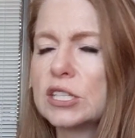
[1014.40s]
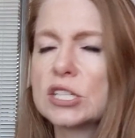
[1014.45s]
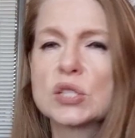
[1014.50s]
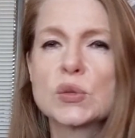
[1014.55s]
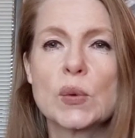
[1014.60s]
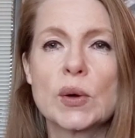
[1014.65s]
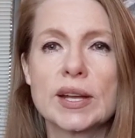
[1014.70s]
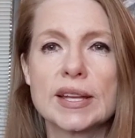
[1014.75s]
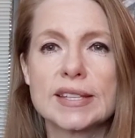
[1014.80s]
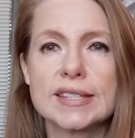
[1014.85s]

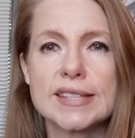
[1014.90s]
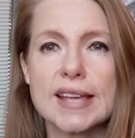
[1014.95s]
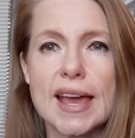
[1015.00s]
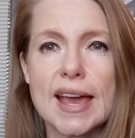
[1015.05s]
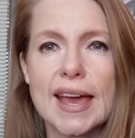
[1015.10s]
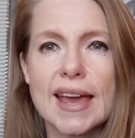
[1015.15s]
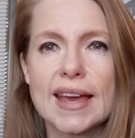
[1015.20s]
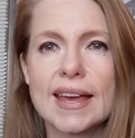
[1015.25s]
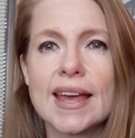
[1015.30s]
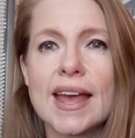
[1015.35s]
just want to
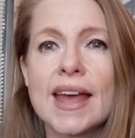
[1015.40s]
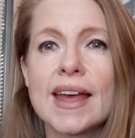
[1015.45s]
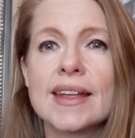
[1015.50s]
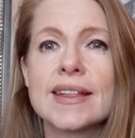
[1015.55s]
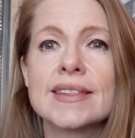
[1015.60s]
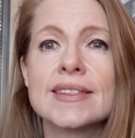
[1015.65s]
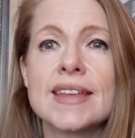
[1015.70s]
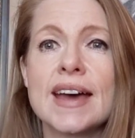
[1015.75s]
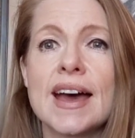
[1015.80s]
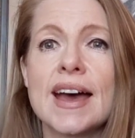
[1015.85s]
say
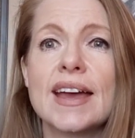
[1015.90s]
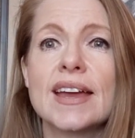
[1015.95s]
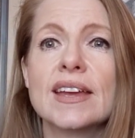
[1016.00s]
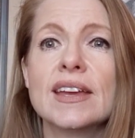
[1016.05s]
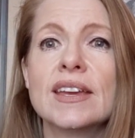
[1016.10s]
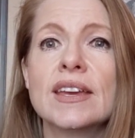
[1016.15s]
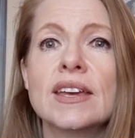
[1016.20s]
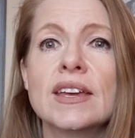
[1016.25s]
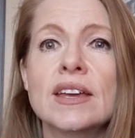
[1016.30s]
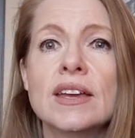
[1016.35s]
that
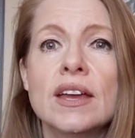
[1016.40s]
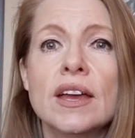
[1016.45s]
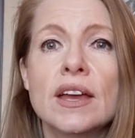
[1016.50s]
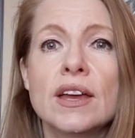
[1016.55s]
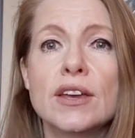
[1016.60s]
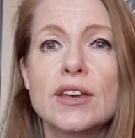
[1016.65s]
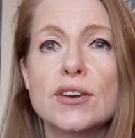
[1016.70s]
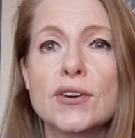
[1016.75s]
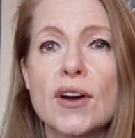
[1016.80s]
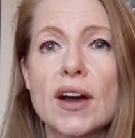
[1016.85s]

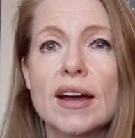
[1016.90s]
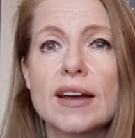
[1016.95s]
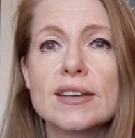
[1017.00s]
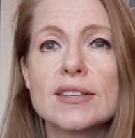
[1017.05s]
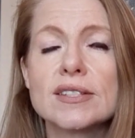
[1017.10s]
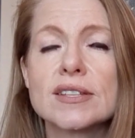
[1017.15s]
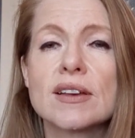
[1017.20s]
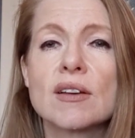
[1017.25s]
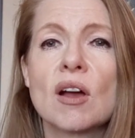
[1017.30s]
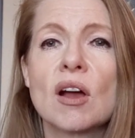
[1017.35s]
you
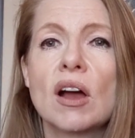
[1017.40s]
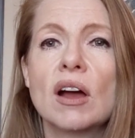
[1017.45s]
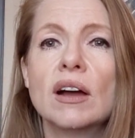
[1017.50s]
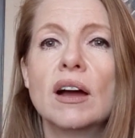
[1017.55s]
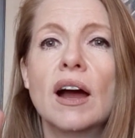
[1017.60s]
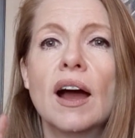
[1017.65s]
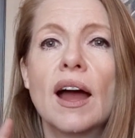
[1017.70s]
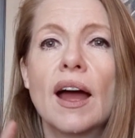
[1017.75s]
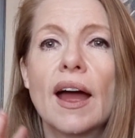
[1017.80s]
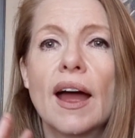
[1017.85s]
guys
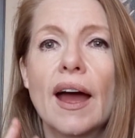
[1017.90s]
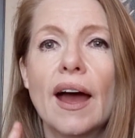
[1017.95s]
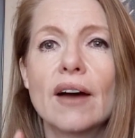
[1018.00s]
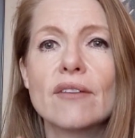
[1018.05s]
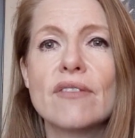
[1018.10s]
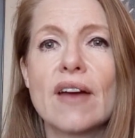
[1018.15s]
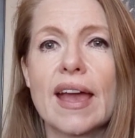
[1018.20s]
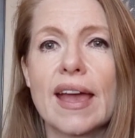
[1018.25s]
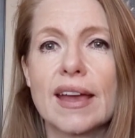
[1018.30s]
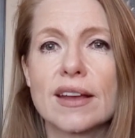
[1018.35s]

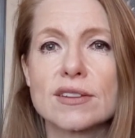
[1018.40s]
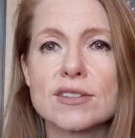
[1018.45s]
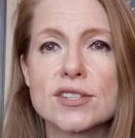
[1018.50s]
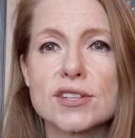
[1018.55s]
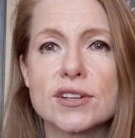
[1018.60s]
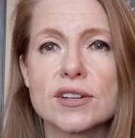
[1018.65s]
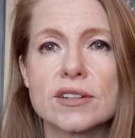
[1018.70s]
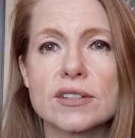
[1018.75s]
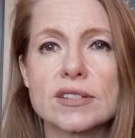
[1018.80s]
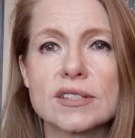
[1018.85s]
have
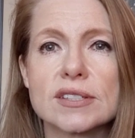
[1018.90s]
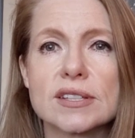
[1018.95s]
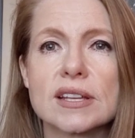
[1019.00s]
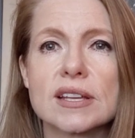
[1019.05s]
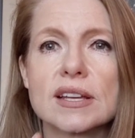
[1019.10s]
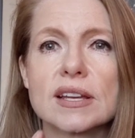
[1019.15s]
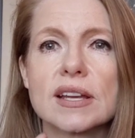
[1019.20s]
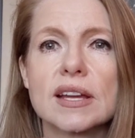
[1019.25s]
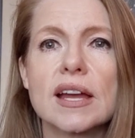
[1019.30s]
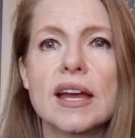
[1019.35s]
answers.
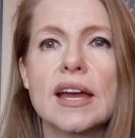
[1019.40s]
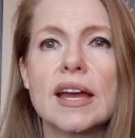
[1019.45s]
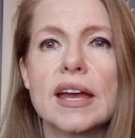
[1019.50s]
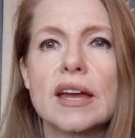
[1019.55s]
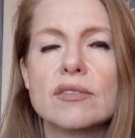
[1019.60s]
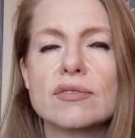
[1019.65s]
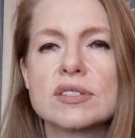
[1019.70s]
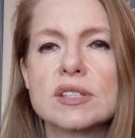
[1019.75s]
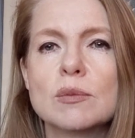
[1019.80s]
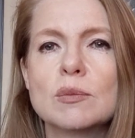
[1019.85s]

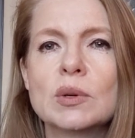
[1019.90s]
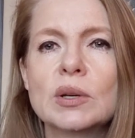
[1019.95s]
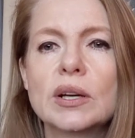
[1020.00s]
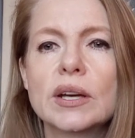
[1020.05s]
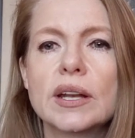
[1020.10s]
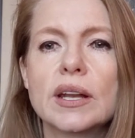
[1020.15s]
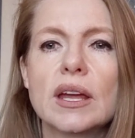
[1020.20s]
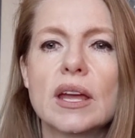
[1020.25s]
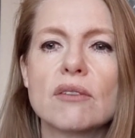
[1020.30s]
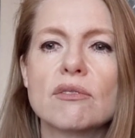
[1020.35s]
If someone
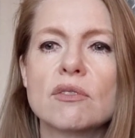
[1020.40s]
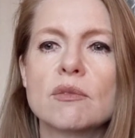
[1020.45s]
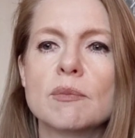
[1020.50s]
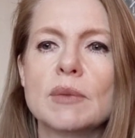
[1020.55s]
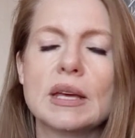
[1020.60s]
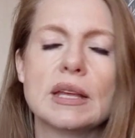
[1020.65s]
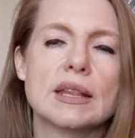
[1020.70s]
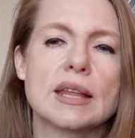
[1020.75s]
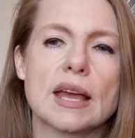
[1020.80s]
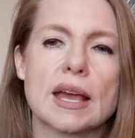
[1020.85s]
could have
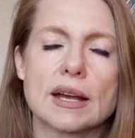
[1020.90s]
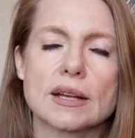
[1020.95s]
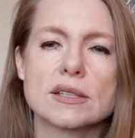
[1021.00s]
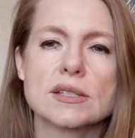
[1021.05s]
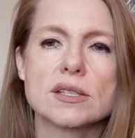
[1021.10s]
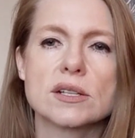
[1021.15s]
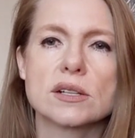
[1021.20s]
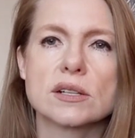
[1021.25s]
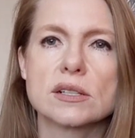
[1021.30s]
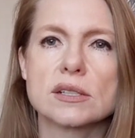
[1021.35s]
given me the
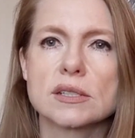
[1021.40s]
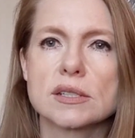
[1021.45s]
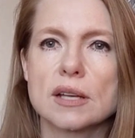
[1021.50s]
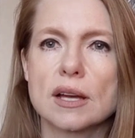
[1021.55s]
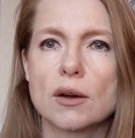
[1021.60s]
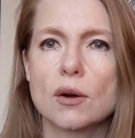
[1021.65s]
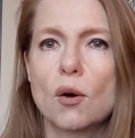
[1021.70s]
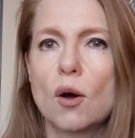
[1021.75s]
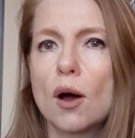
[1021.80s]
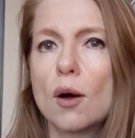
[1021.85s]
answers
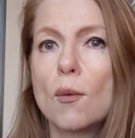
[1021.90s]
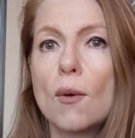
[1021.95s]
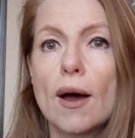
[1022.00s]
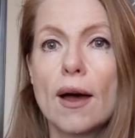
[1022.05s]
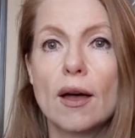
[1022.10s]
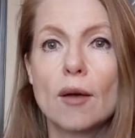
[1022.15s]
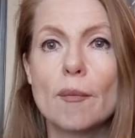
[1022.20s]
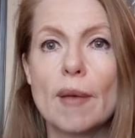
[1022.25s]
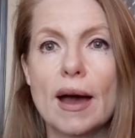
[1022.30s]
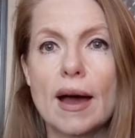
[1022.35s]
a
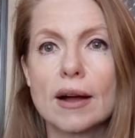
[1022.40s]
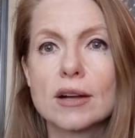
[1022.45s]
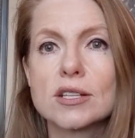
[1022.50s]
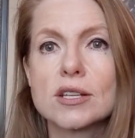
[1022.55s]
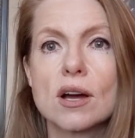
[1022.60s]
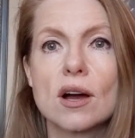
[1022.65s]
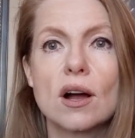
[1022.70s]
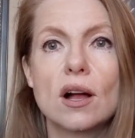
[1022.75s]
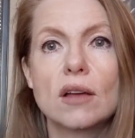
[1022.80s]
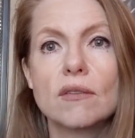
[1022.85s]
while
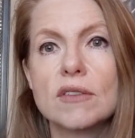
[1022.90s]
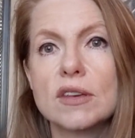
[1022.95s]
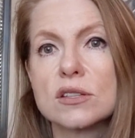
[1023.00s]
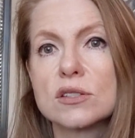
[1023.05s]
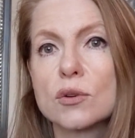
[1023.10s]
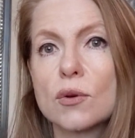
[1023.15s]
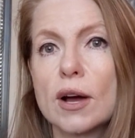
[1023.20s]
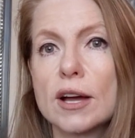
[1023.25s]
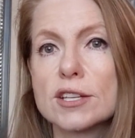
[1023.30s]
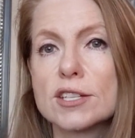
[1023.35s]
back to all of
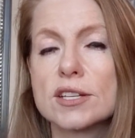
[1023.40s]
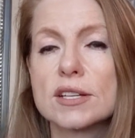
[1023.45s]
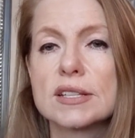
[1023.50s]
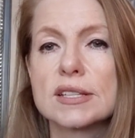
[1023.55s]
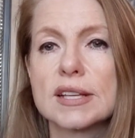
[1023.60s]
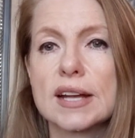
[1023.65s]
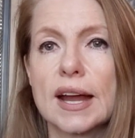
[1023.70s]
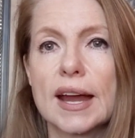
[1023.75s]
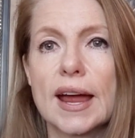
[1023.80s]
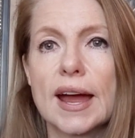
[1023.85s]
these
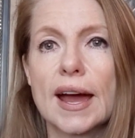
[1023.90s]
questions that